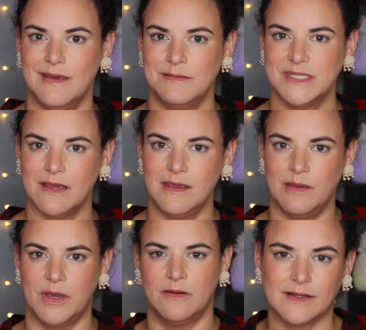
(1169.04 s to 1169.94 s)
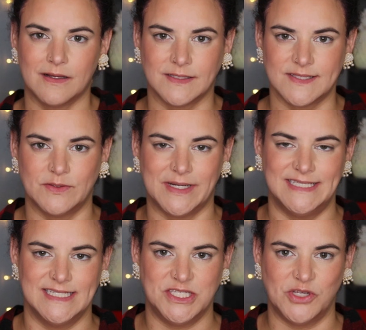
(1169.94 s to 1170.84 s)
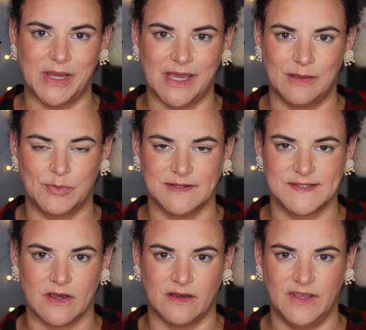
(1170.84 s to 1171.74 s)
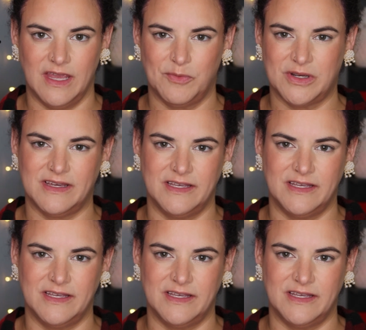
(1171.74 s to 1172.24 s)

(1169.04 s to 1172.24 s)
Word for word: I'm talking about. Also, I did do my eyebrows off camera.